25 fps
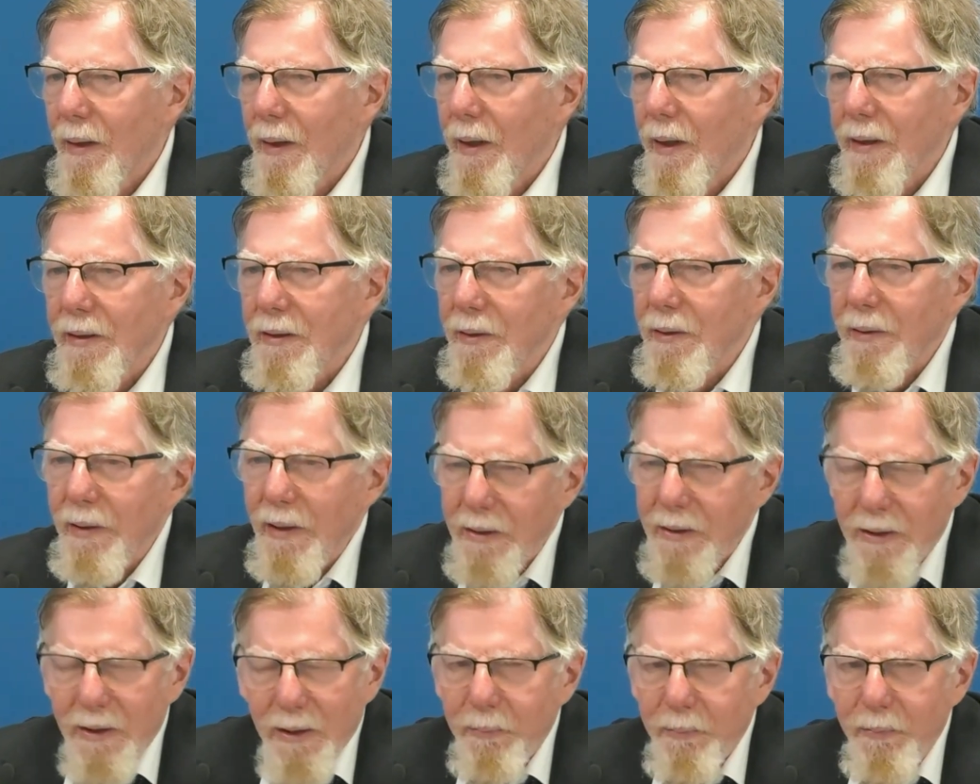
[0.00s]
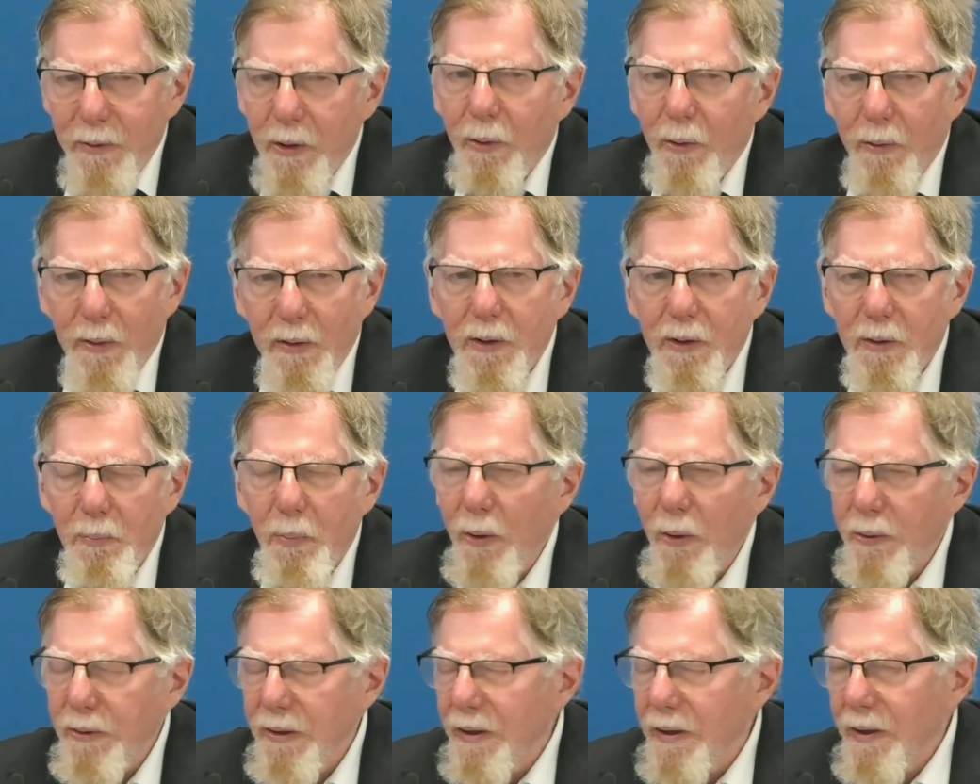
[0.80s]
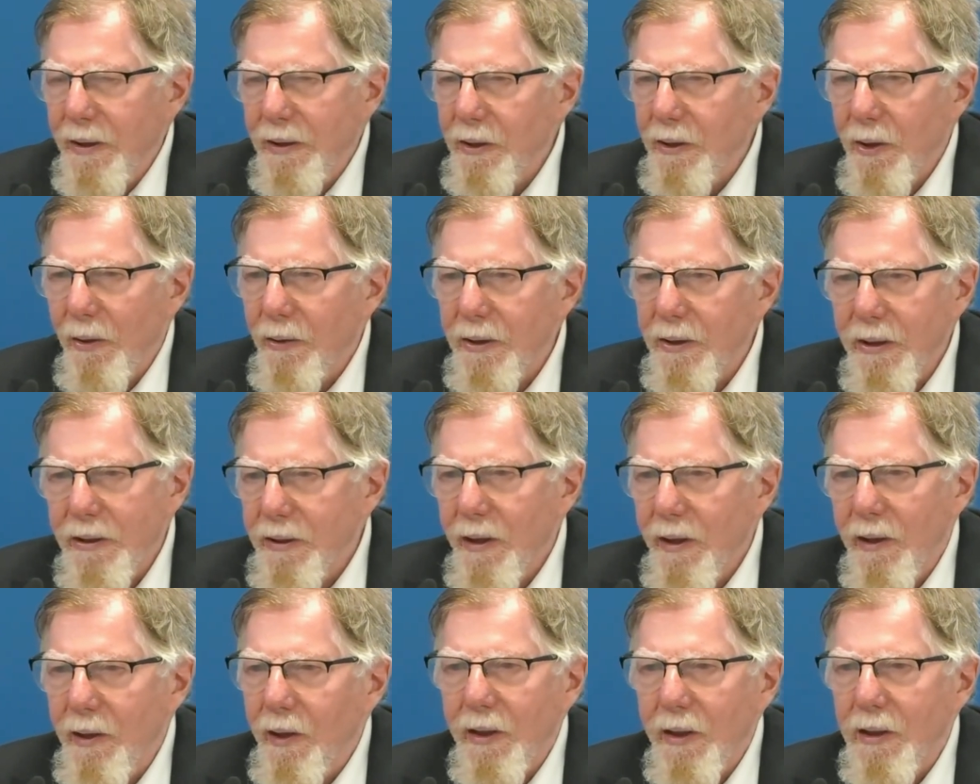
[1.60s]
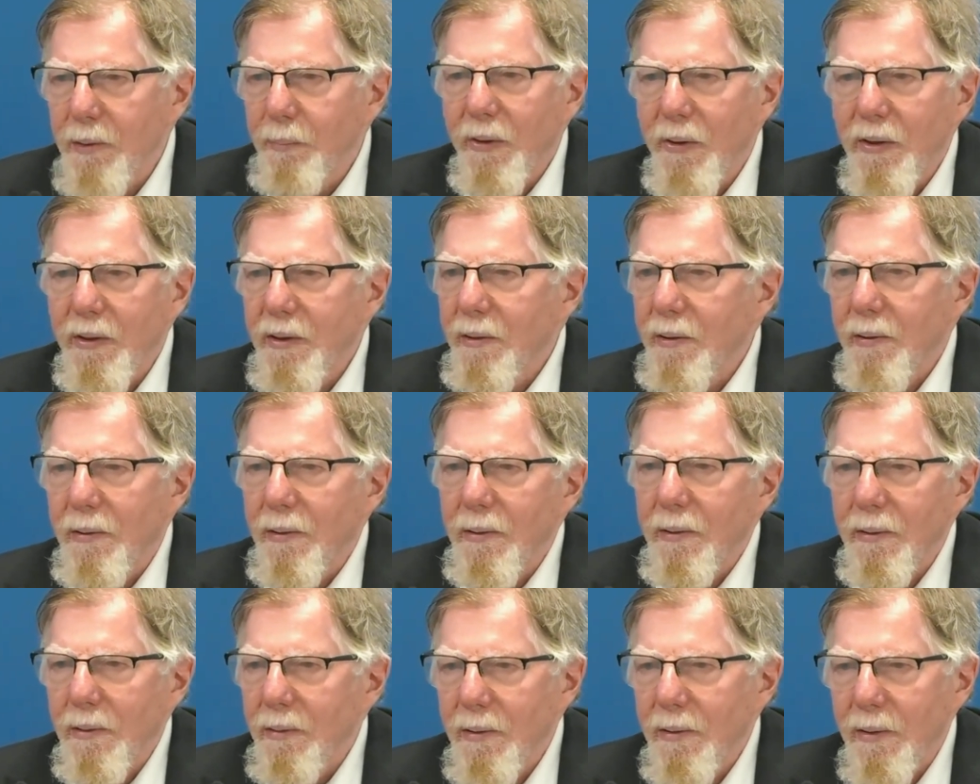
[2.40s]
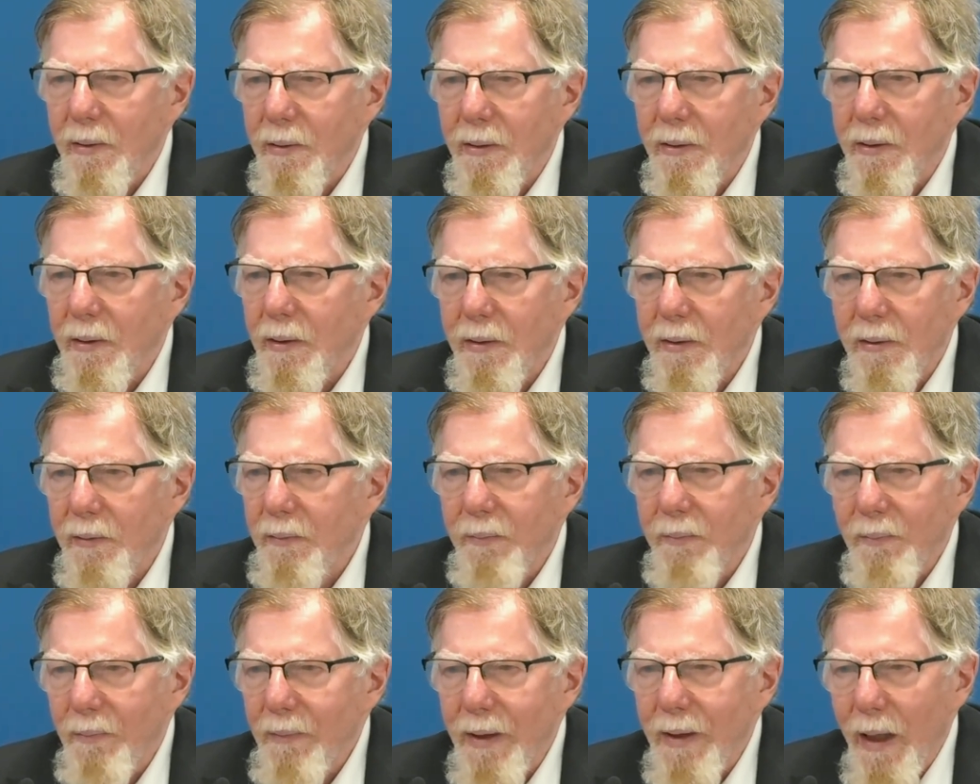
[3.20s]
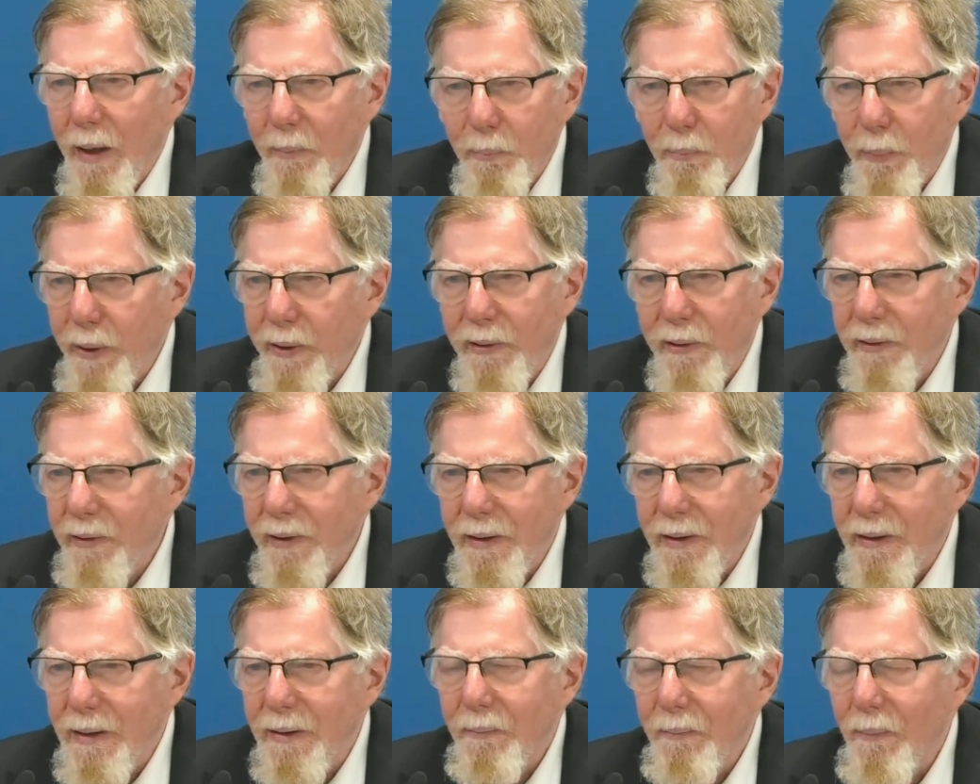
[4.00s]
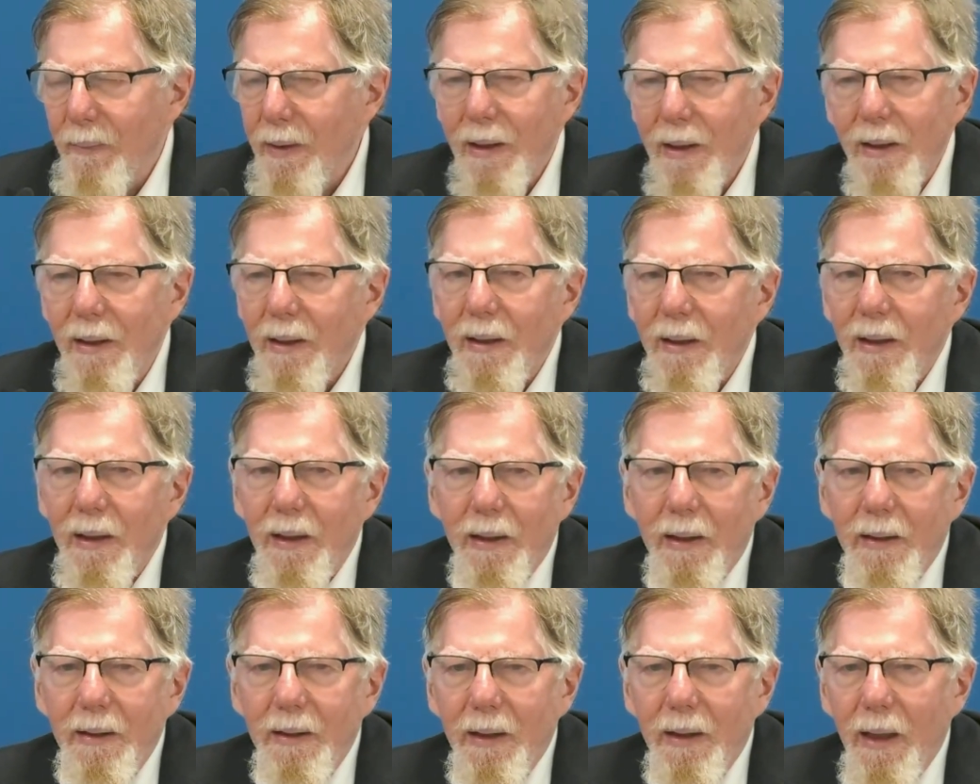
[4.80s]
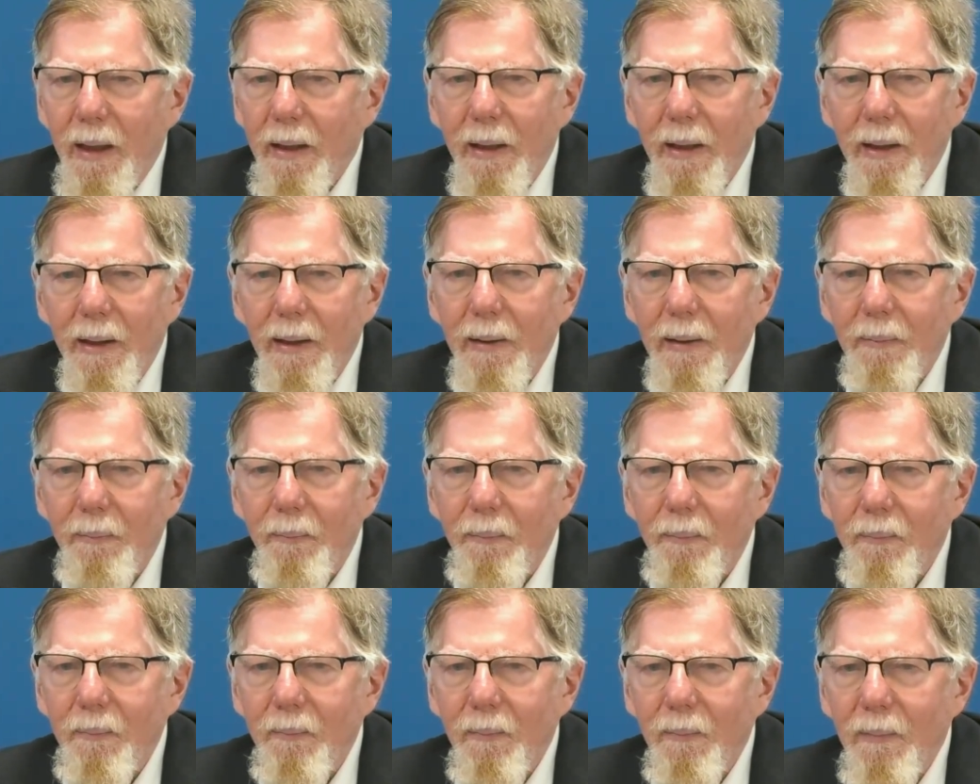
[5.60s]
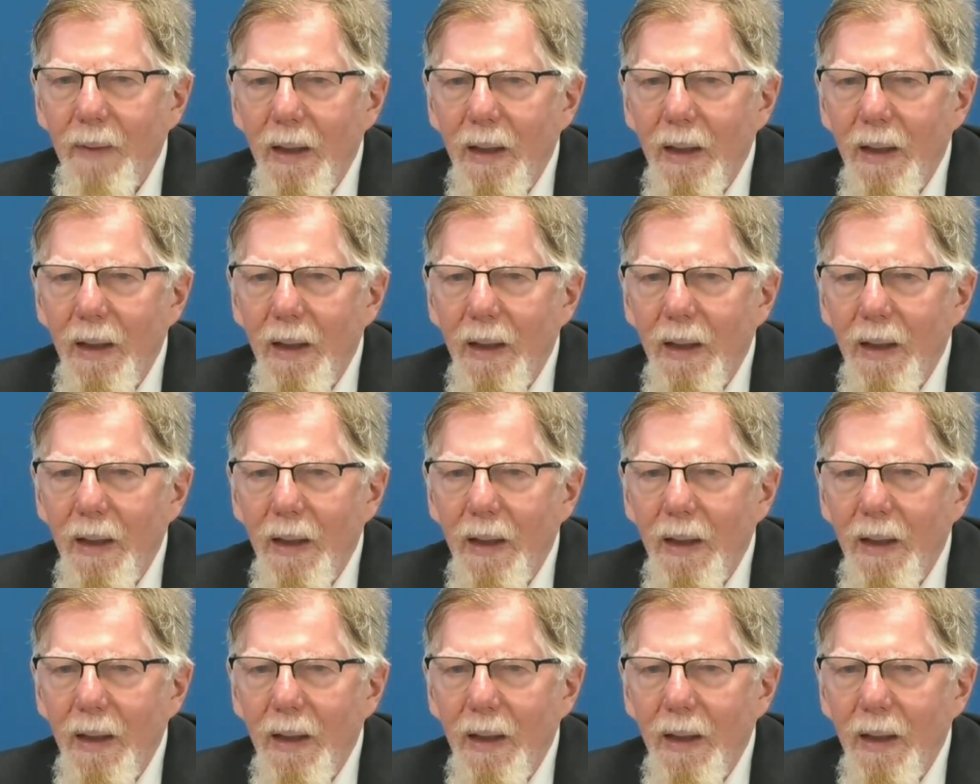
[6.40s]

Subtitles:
as you know, as opposed to the Scottish Enlightenment or that period. And